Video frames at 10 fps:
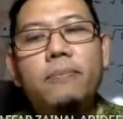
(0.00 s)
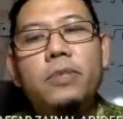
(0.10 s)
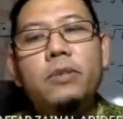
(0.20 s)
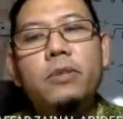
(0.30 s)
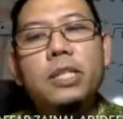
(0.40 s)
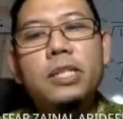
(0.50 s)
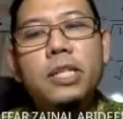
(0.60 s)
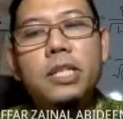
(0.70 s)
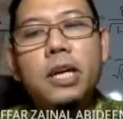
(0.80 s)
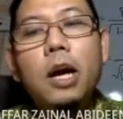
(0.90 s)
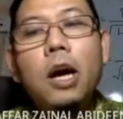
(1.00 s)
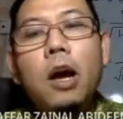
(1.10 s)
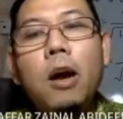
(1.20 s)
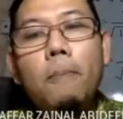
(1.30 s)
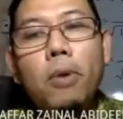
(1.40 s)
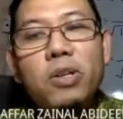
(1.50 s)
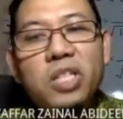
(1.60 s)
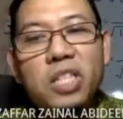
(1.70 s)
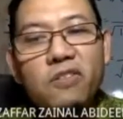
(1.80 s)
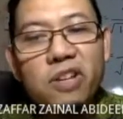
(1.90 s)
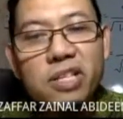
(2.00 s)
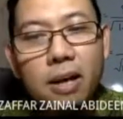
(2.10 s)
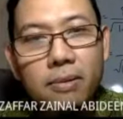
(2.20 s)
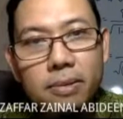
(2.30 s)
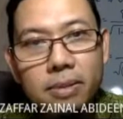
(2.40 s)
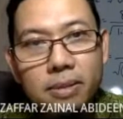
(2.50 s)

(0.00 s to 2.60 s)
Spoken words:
So this is the positive results.